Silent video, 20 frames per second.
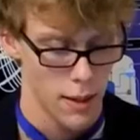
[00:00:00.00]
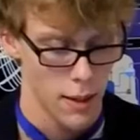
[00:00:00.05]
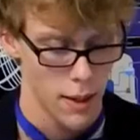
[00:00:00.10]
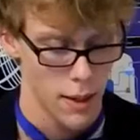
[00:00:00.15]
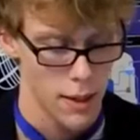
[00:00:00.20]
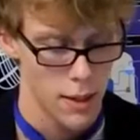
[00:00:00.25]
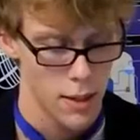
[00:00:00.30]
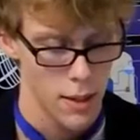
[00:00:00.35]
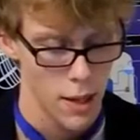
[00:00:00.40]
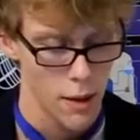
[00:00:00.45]

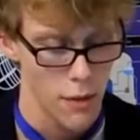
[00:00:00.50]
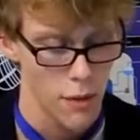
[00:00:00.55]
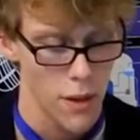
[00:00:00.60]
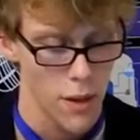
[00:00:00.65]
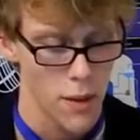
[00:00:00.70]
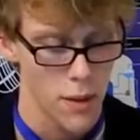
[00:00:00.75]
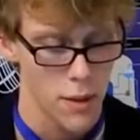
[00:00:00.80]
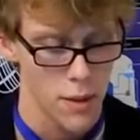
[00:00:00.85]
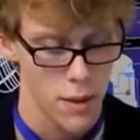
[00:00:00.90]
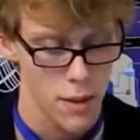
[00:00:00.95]
is if
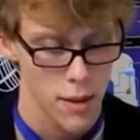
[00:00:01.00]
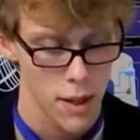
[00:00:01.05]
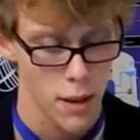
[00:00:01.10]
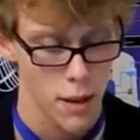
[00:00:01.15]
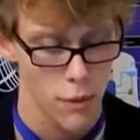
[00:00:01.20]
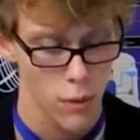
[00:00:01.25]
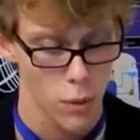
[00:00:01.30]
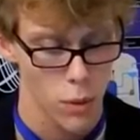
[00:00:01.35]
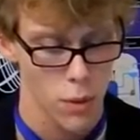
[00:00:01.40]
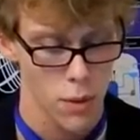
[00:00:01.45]
there is a set
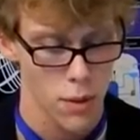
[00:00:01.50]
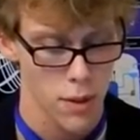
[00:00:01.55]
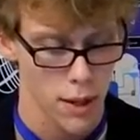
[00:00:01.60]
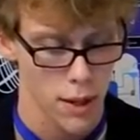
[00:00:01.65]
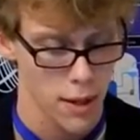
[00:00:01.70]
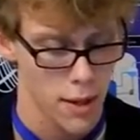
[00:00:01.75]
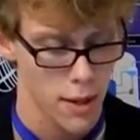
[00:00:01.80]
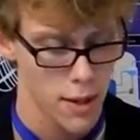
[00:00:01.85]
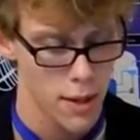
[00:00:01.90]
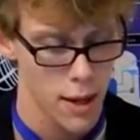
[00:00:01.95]
of rules that
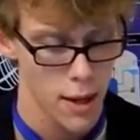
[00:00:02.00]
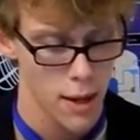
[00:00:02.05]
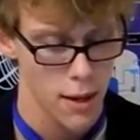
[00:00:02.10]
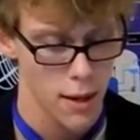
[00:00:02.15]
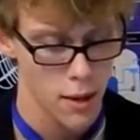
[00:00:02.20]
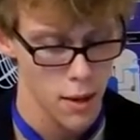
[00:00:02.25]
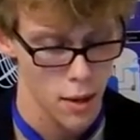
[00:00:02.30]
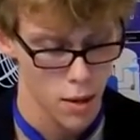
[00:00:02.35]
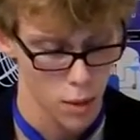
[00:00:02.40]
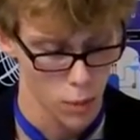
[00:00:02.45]

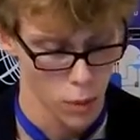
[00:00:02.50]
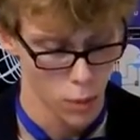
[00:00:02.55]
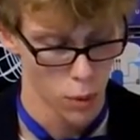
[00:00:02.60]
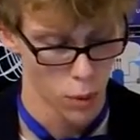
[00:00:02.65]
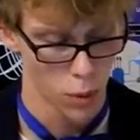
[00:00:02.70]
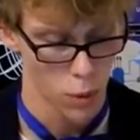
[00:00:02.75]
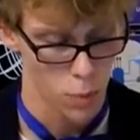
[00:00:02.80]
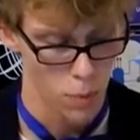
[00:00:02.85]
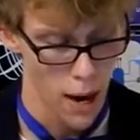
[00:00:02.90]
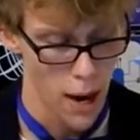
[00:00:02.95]
contain the
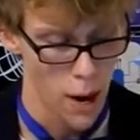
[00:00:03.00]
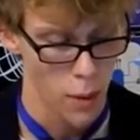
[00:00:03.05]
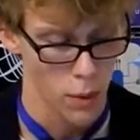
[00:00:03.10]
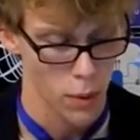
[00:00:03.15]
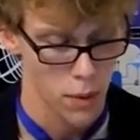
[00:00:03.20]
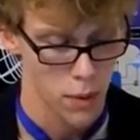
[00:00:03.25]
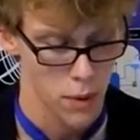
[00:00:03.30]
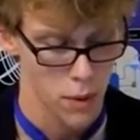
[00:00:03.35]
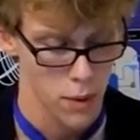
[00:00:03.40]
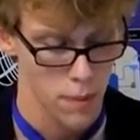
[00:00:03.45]
ruler's
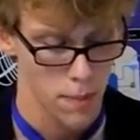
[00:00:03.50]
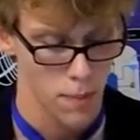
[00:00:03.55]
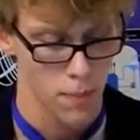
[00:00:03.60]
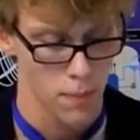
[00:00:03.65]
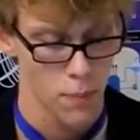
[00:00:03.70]
powers.